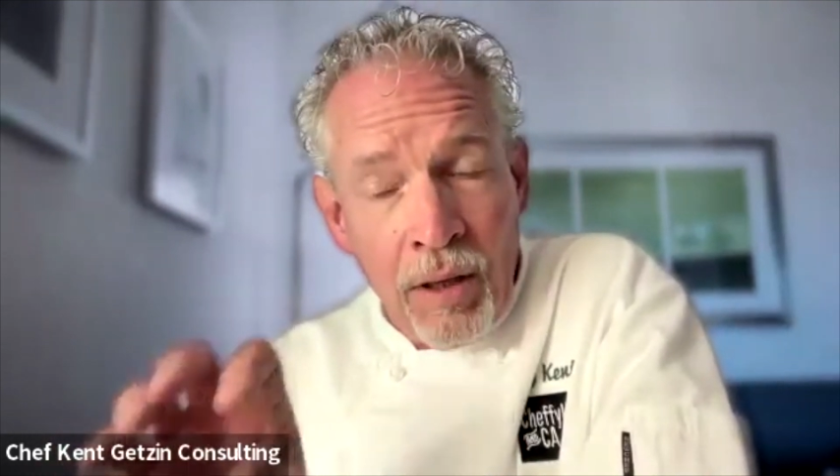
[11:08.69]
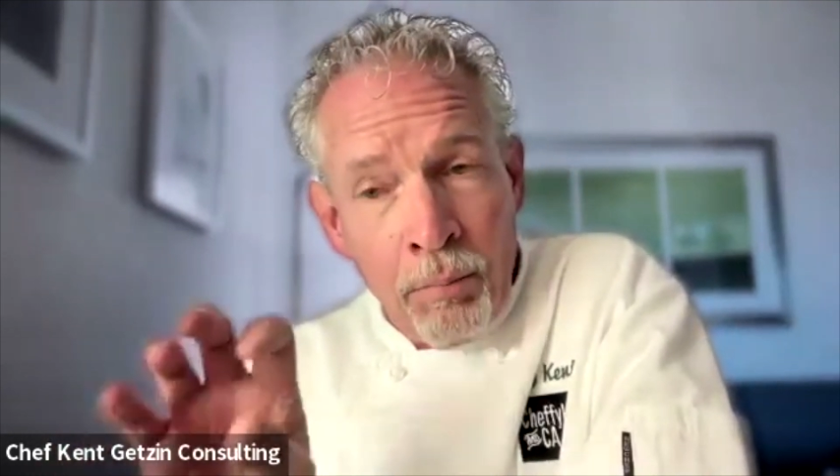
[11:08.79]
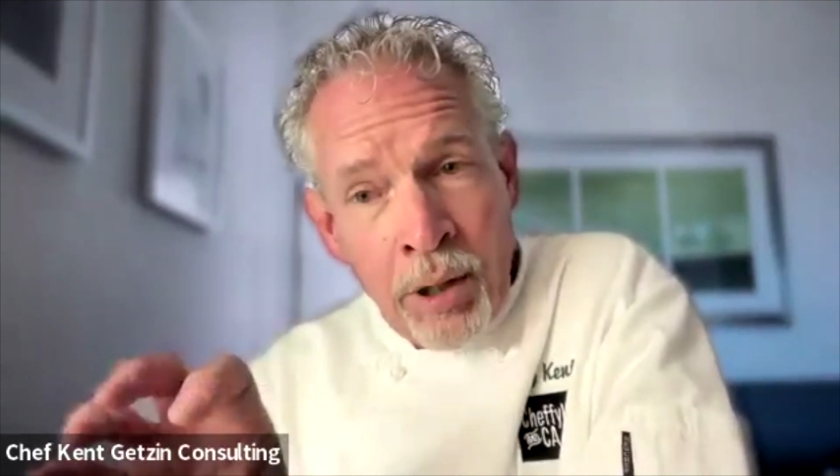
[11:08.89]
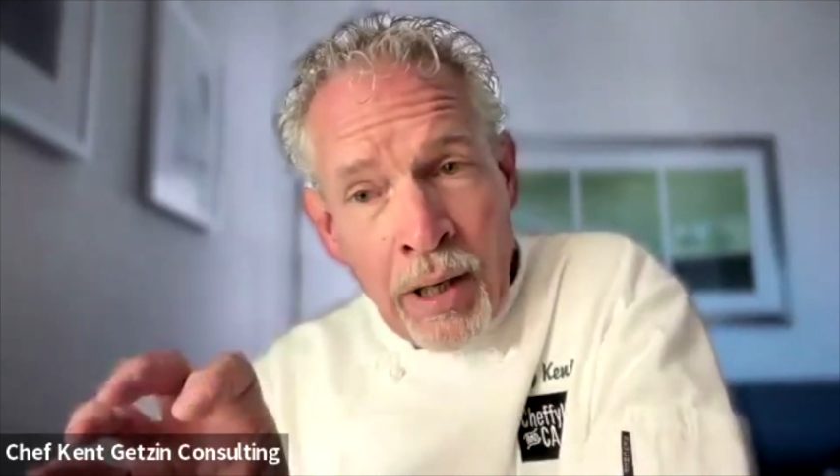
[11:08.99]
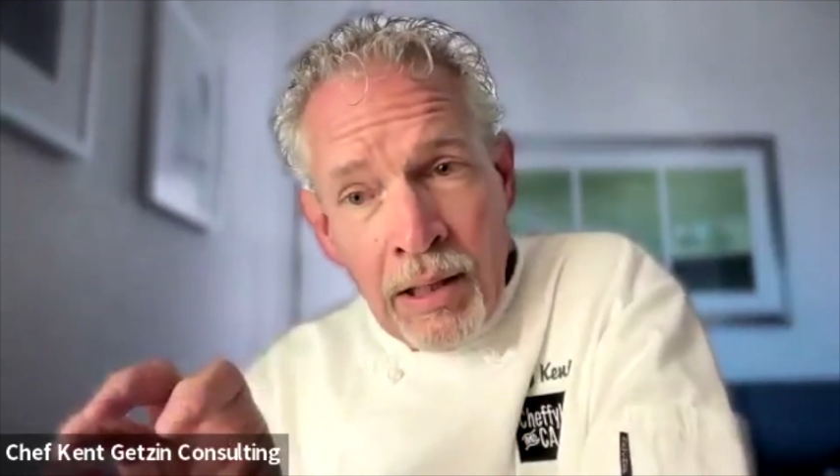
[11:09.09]

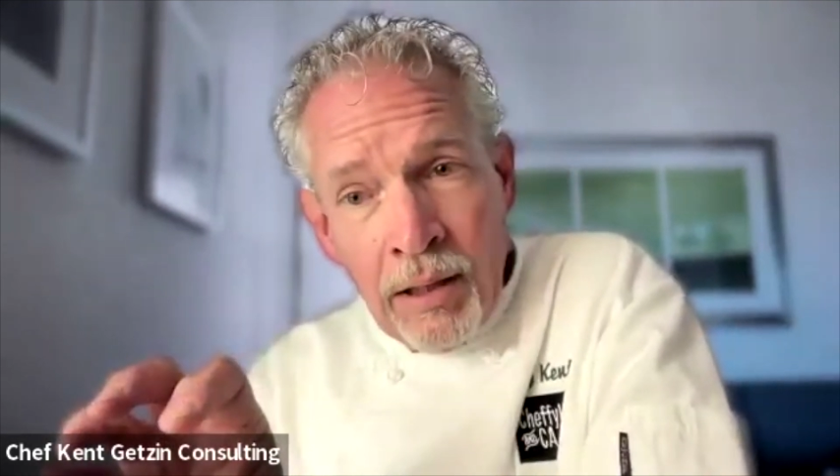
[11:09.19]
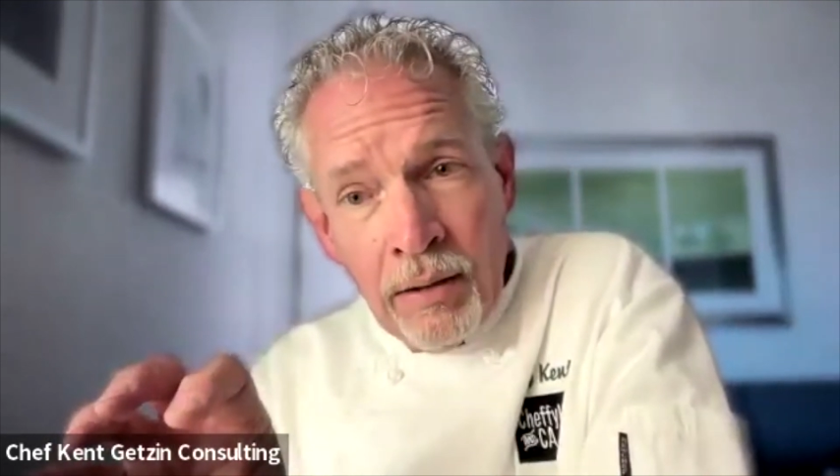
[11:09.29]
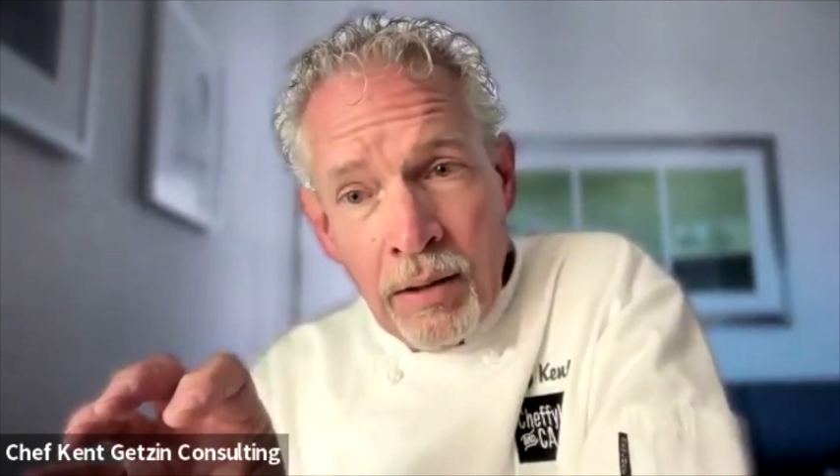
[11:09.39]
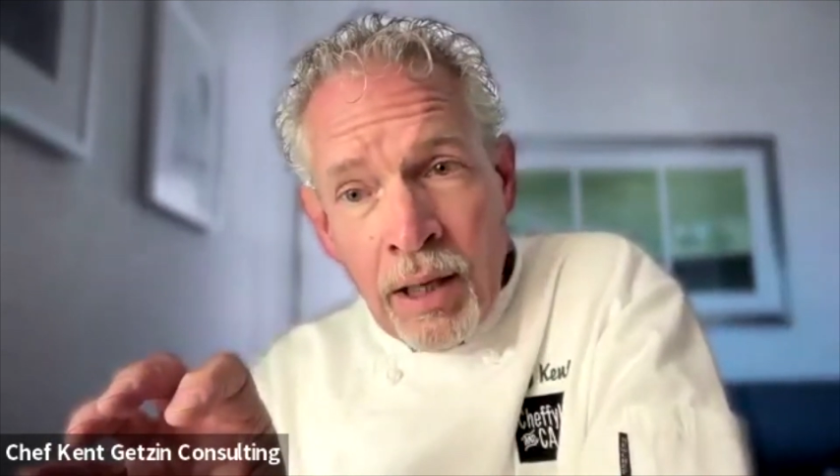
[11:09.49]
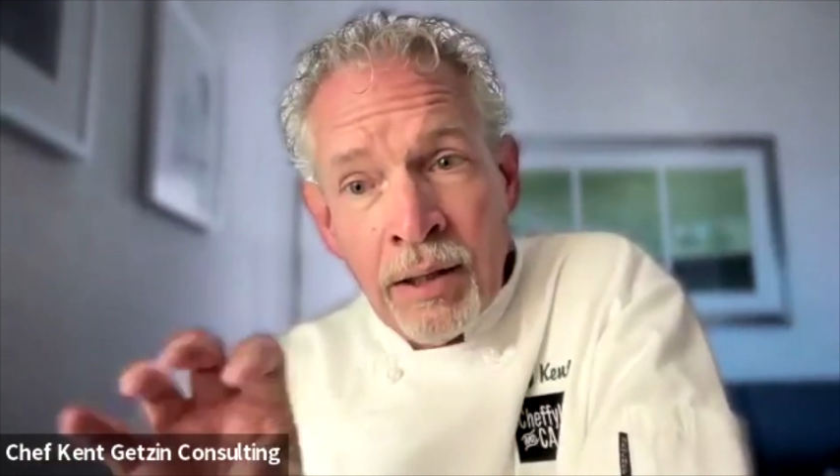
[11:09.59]
bread
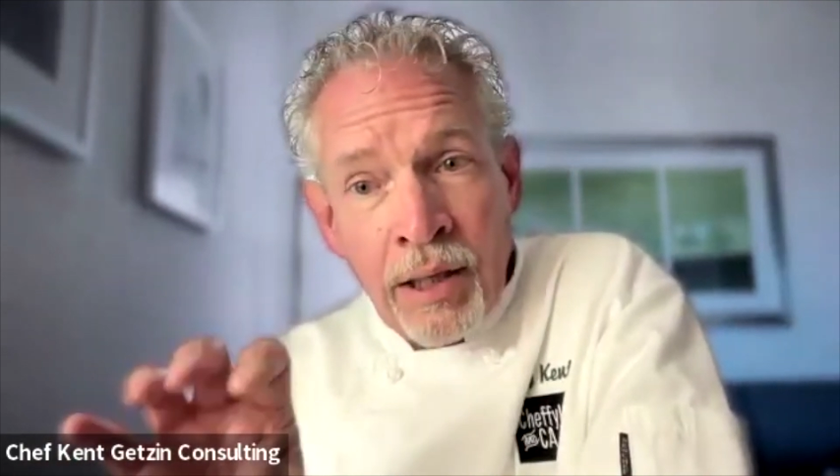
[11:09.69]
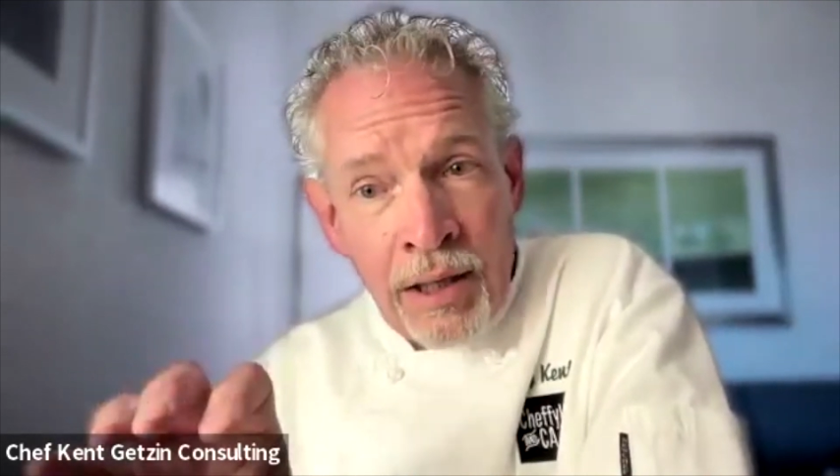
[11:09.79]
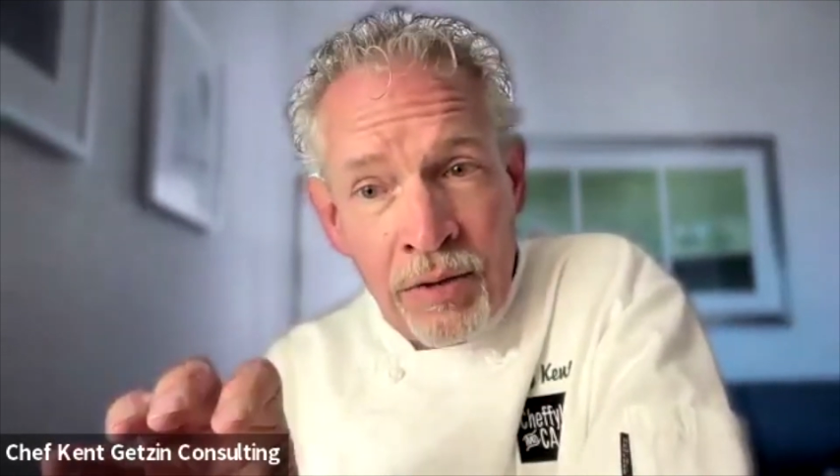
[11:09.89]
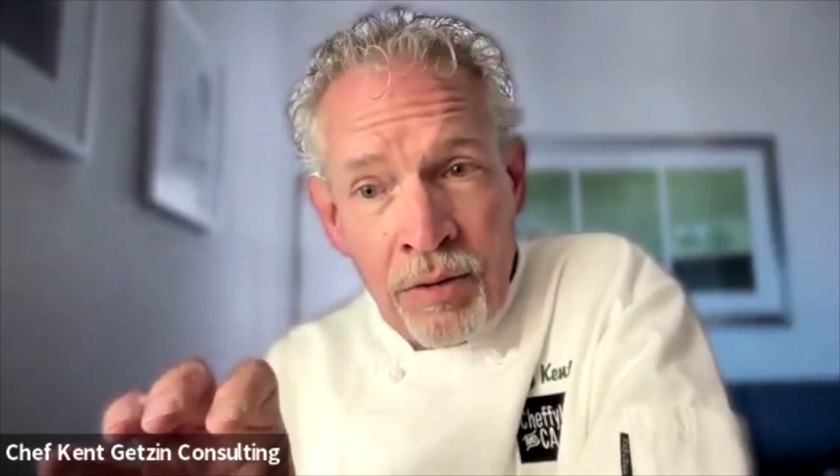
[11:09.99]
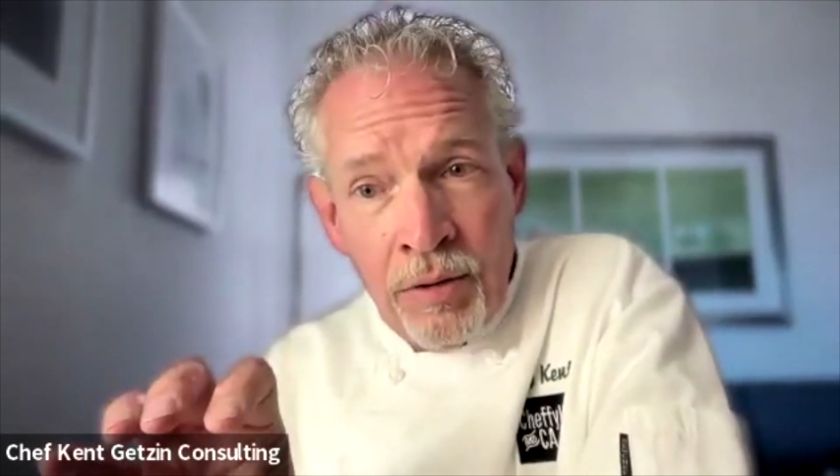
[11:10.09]
and
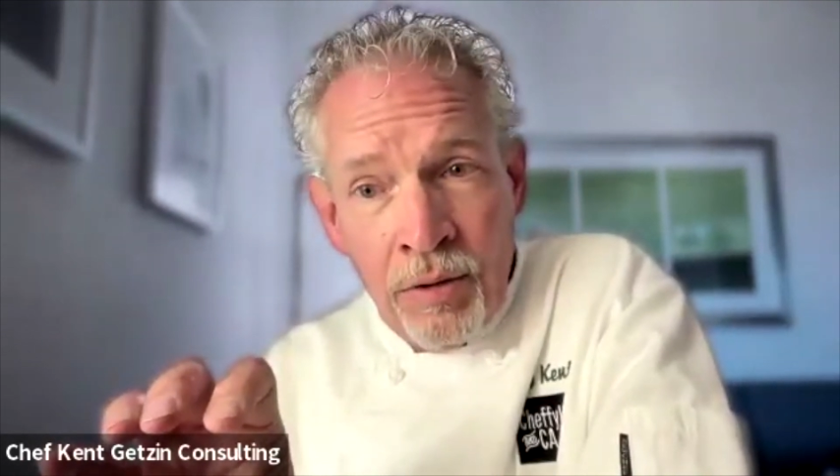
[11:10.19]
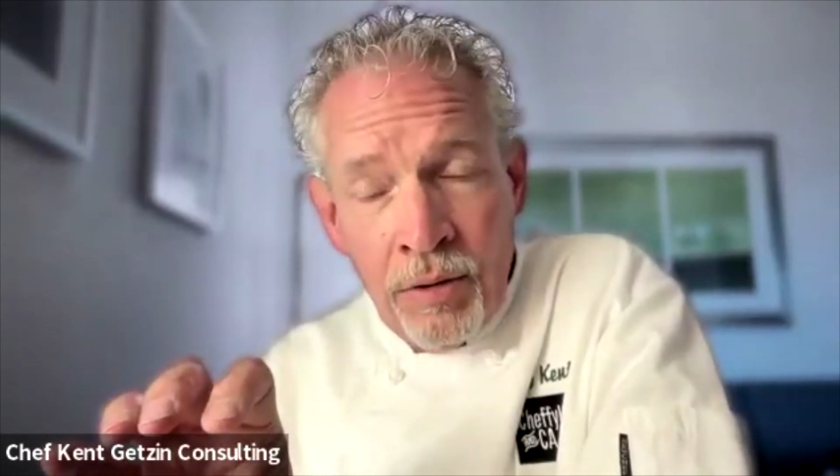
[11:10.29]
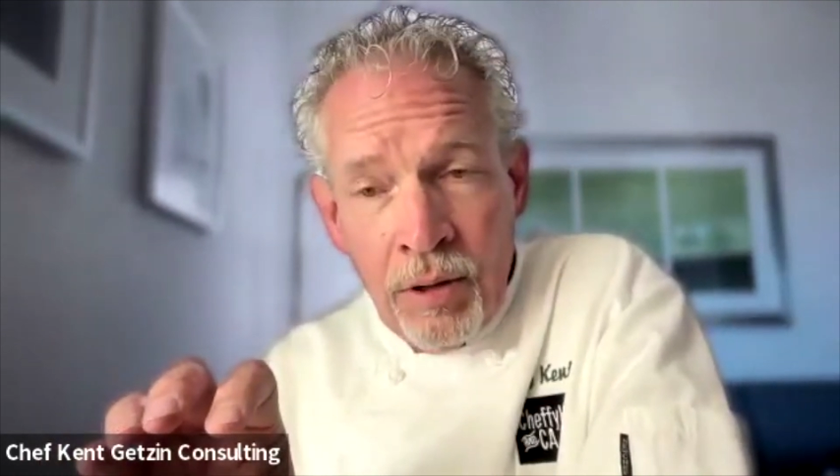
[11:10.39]
custard.